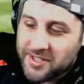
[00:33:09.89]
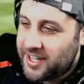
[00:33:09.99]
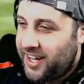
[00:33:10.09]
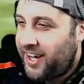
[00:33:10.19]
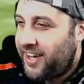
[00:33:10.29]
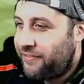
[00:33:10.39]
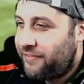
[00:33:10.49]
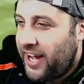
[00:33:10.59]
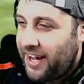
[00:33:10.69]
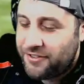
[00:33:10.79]
if you
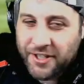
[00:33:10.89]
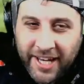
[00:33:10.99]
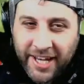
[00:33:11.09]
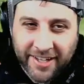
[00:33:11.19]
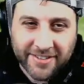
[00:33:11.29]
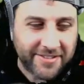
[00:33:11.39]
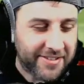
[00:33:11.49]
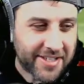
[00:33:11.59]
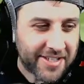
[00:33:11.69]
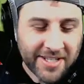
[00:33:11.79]
haven't yet,
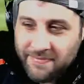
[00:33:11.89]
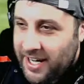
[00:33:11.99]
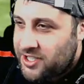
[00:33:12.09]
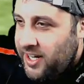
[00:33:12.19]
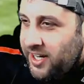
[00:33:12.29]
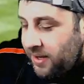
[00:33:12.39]
smash the like button.